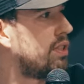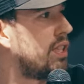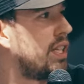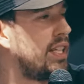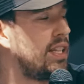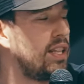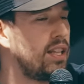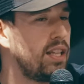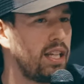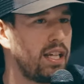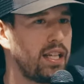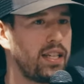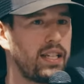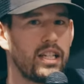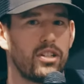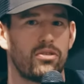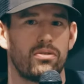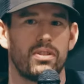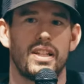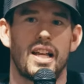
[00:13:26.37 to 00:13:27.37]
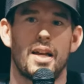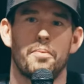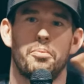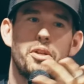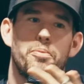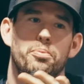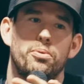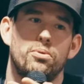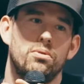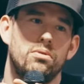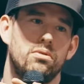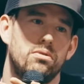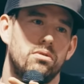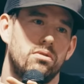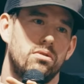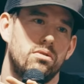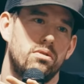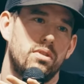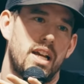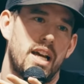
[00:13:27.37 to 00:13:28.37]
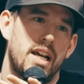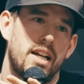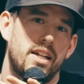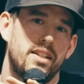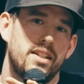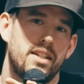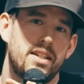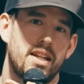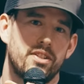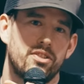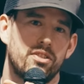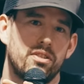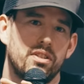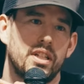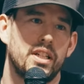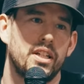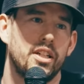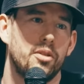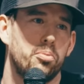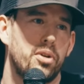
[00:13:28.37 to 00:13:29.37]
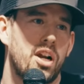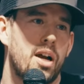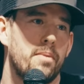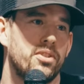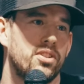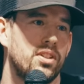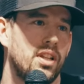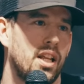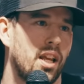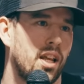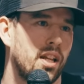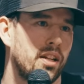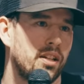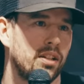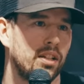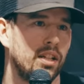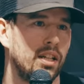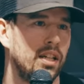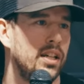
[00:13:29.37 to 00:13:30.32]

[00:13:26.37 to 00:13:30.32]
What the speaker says: He led the Israelite people out of the desert and into the Promised Land.